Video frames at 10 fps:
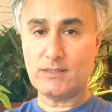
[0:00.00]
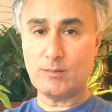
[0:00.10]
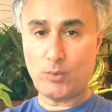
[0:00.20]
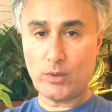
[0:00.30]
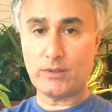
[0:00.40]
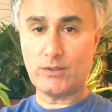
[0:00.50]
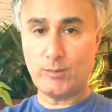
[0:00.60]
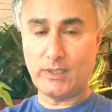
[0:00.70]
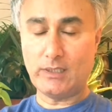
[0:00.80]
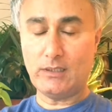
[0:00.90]
It's important to
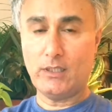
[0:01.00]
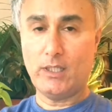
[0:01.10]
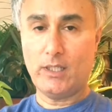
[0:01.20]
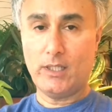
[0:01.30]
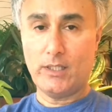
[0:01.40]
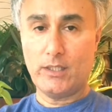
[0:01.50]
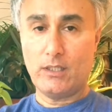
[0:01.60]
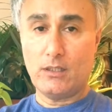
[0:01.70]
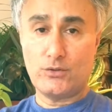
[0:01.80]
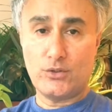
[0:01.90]
me
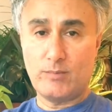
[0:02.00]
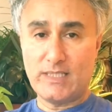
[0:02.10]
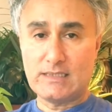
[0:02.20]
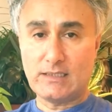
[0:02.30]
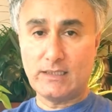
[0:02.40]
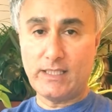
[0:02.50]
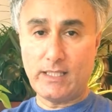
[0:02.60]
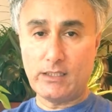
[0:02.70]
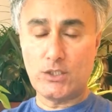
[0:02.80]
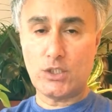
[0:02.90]
to basically
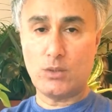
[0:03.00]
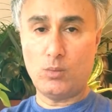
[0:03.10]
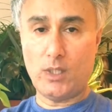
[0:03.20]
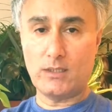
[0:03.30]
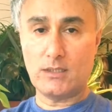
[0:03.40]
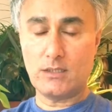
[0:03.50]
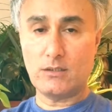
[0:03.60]
gauge what